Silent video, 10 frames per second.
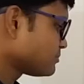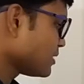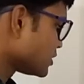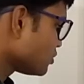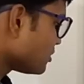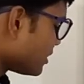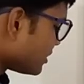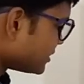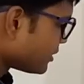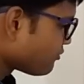So
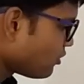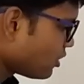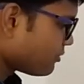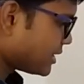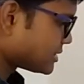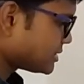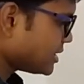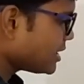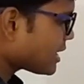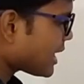therefore we can say
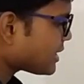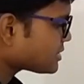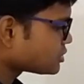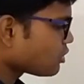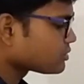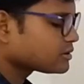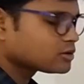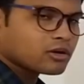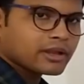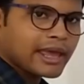that x
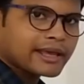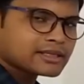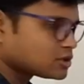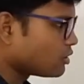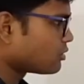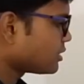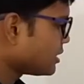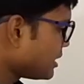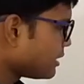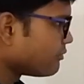dot x dot
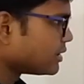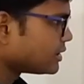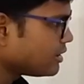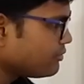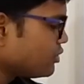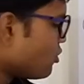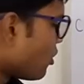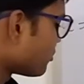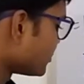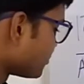will give you always